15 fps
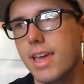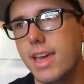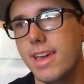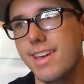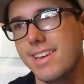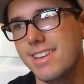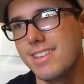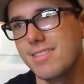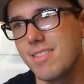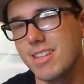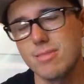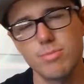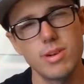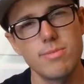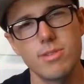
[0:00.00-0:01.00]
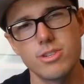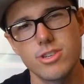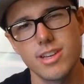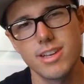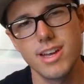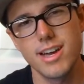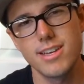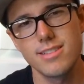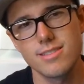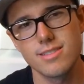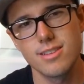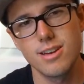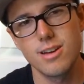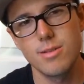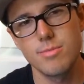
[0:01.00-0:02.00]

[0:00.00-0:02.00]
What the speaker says: And that's pretty much it, guys.